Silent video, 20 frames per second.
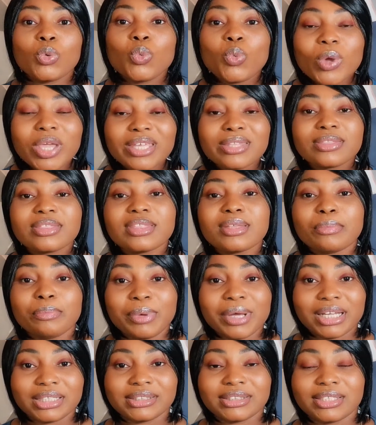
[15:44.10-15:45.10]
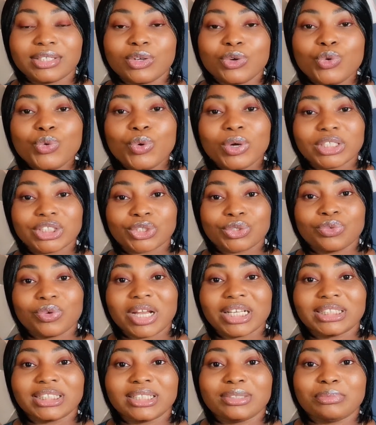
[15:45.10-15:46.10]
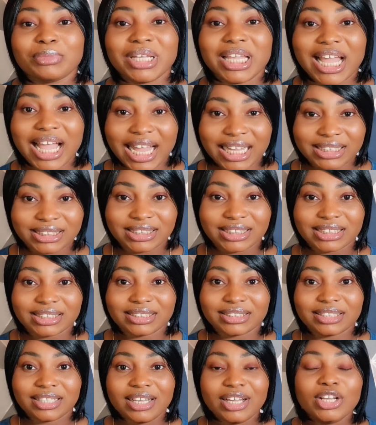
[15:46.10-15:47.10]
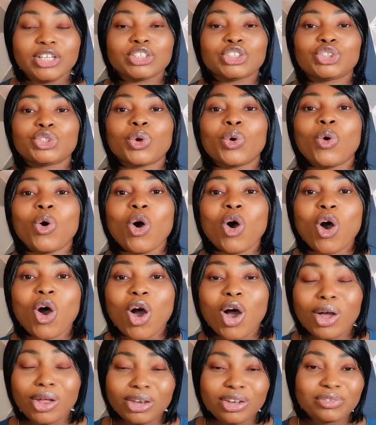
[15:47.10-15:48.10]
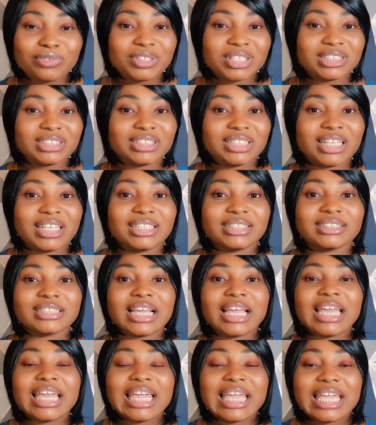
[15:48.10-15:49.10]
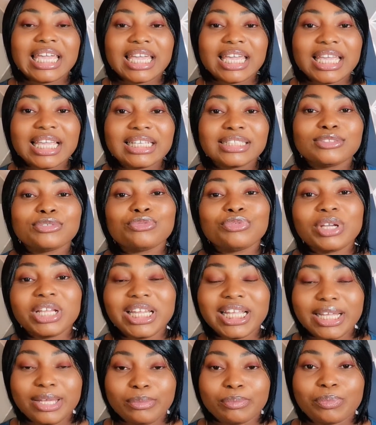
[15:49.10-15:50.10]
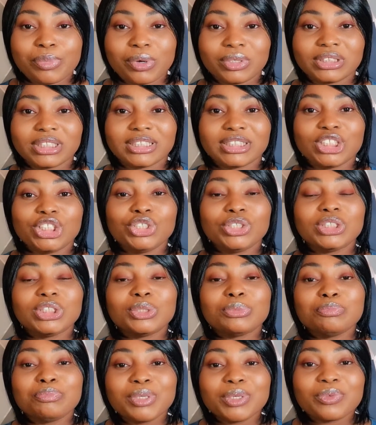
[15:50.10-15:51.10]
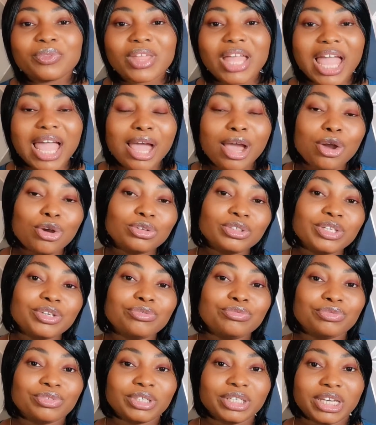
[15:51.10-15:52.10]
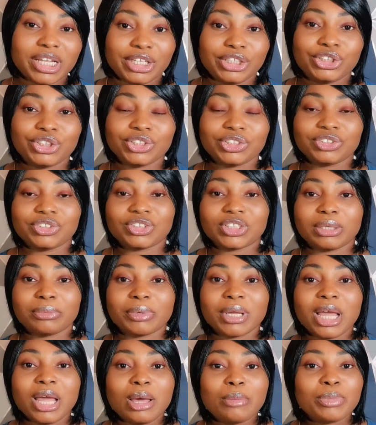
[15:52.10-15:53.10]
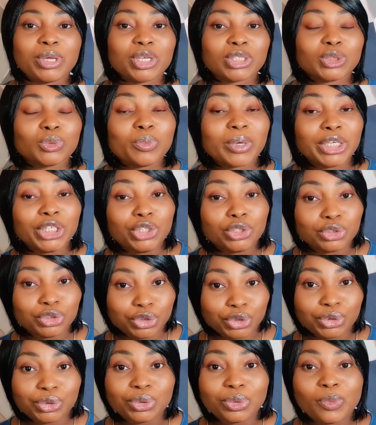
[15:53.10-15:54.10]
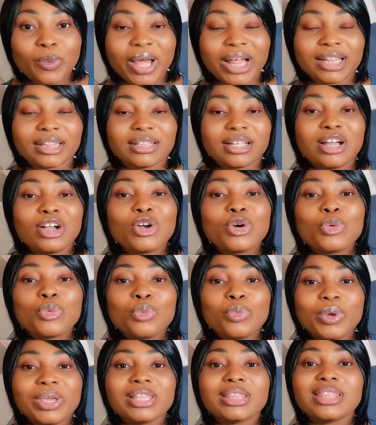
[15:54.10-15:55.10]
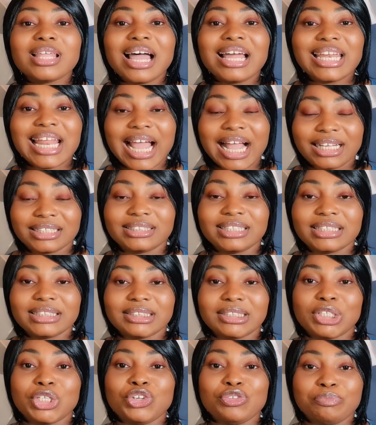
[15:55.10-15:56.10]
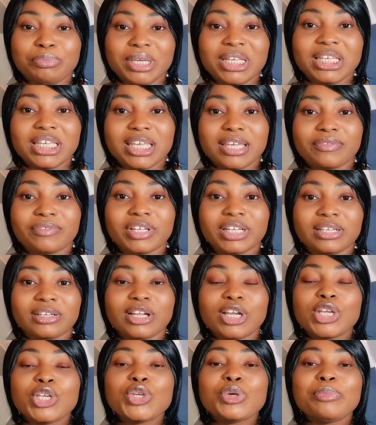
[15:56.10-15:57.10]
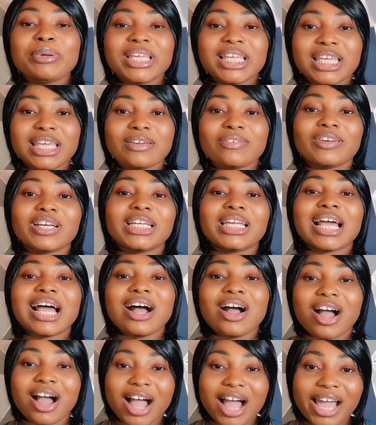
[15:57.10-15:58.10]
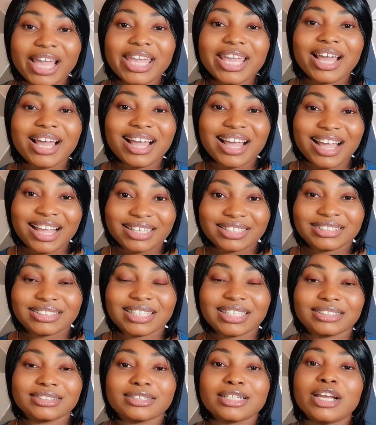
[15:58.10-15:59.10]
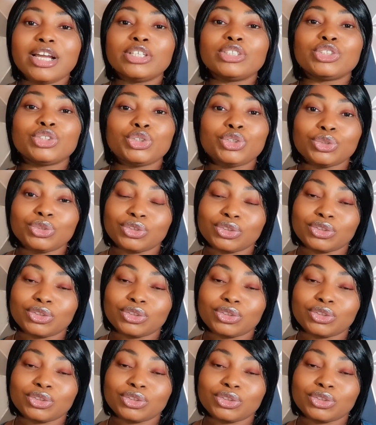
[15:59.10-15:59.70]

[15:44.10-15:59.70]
with the person who has granted me access? So all of these things is really important. You need to build healthy relationship, because when you do well with that access that you've been given, you'll be given a higher access to do